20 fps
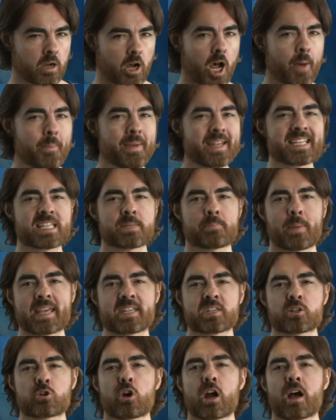I mean
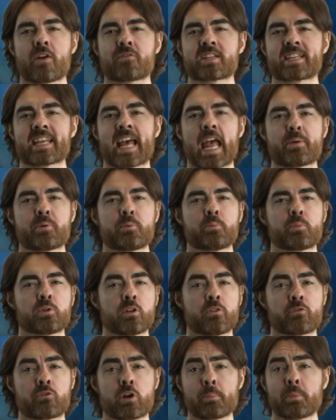spacecraft
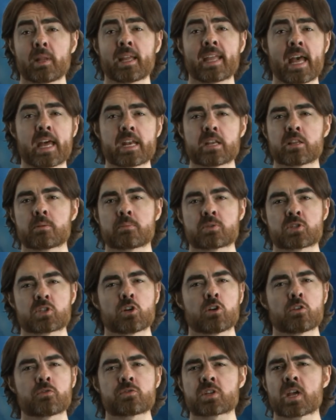capable of replicating
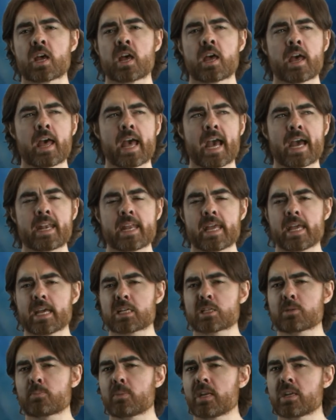themselves and
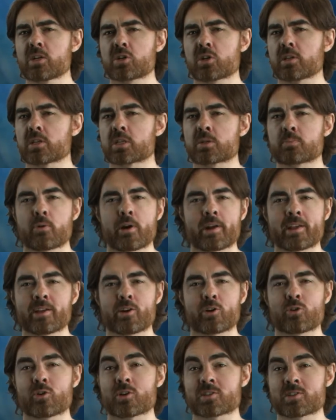exponentially spreading
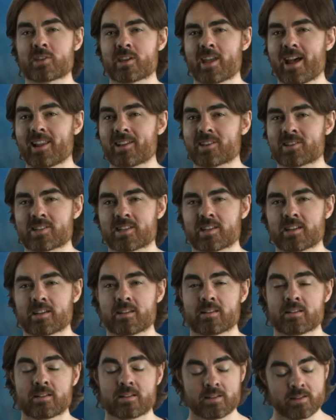across the galaxy.
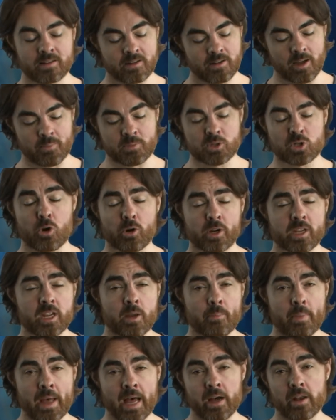I'm
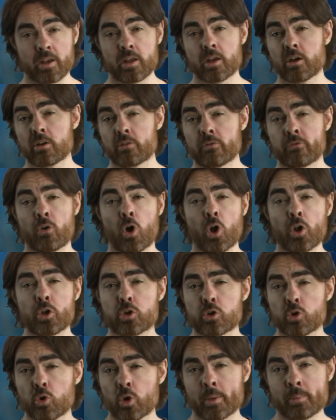talking about
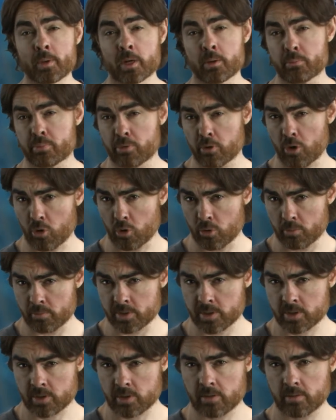von Neumann
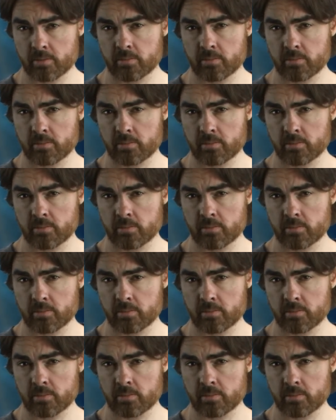probes.